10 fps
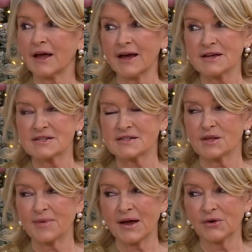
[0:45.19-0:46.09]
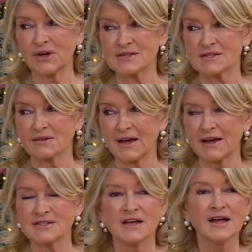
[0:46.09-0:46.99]
lasts. The battery has to
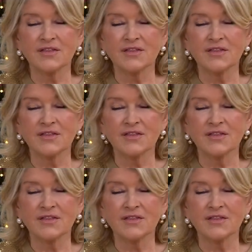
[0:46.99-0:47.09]
last.